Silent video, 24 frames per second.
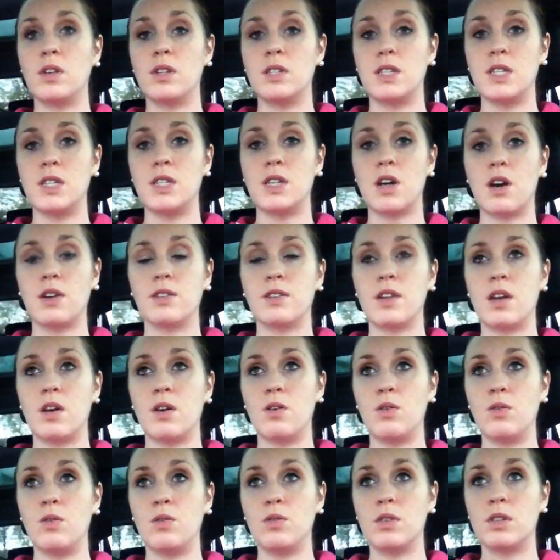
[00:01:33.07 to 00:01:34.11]
detox
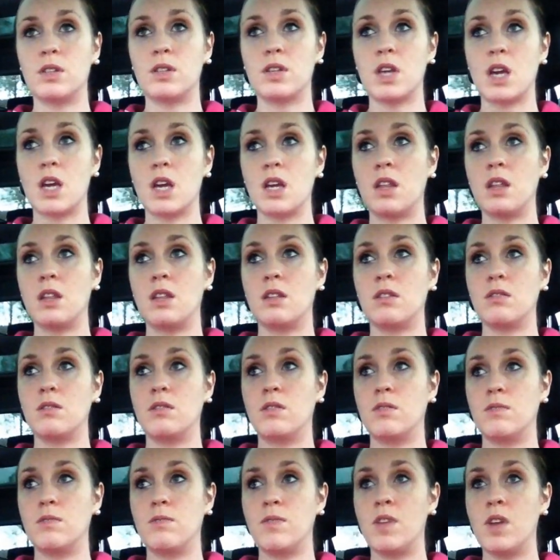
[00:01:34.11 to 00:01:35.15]

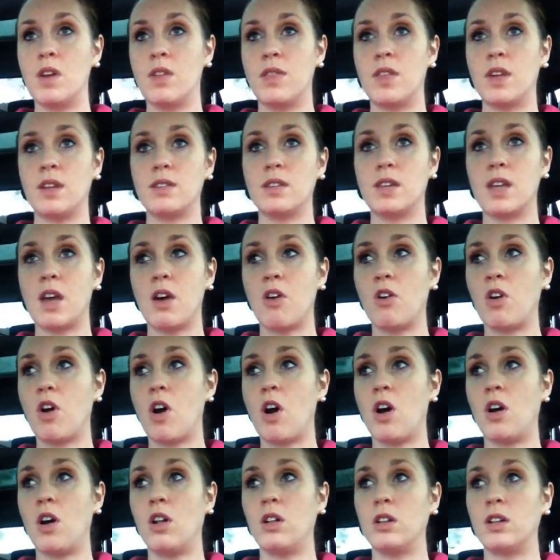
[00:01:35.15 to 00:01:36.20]
out good things like
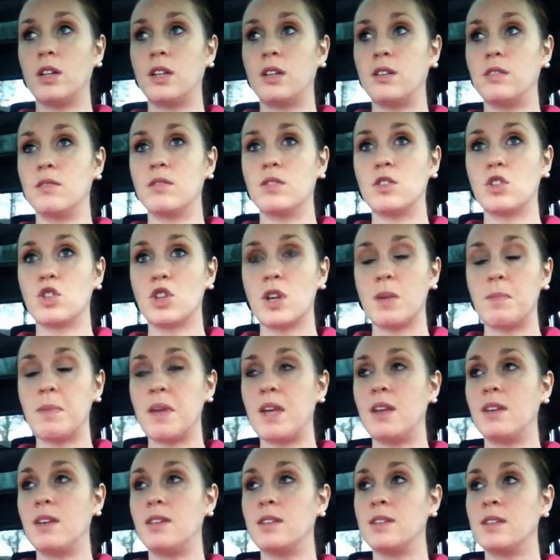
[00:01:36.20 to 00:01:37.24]
alcohol and street
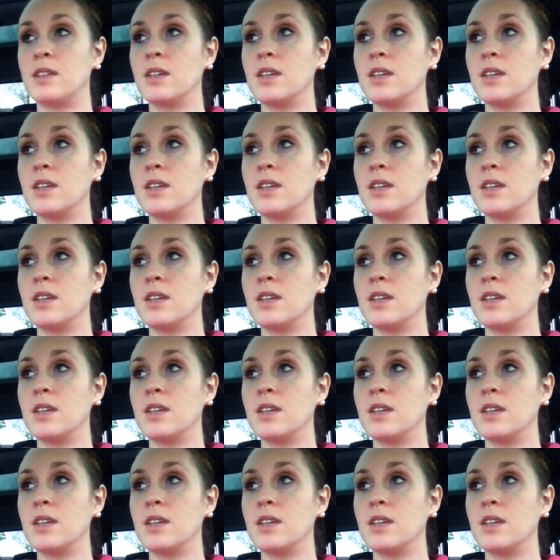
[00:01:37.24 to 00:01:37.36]
meat.